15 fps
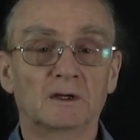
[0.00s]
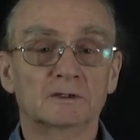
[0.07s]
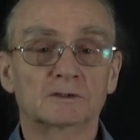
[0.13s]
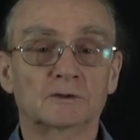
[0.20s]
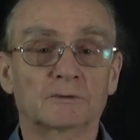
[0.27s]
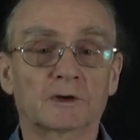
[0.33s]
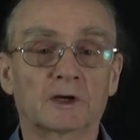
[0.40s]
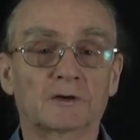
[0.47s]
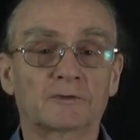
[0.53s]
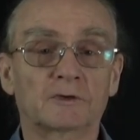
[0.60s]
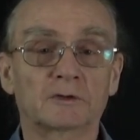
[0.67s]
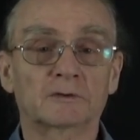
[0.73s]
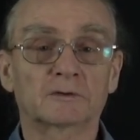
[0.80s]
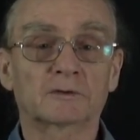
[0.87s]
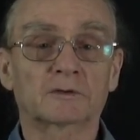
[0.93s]
So we have
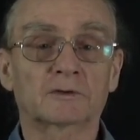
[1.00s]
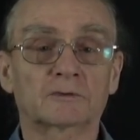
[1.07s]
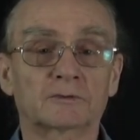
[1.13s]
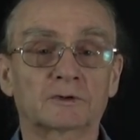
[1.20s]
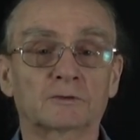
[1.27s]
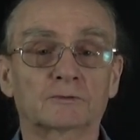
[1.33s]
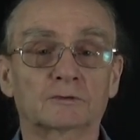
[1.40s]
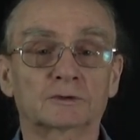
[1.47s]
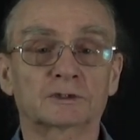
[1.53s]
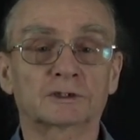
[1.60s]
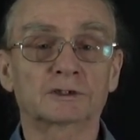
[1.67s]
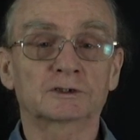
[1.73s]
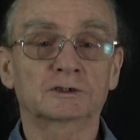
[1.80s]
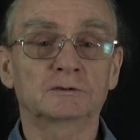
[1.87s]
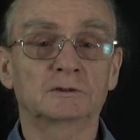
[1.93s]
here the 3
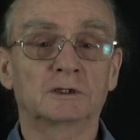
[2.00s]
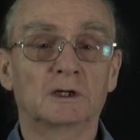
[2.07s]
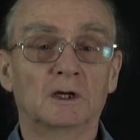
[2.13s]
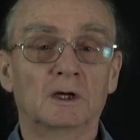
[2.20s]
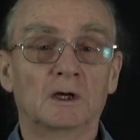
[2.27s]
rotation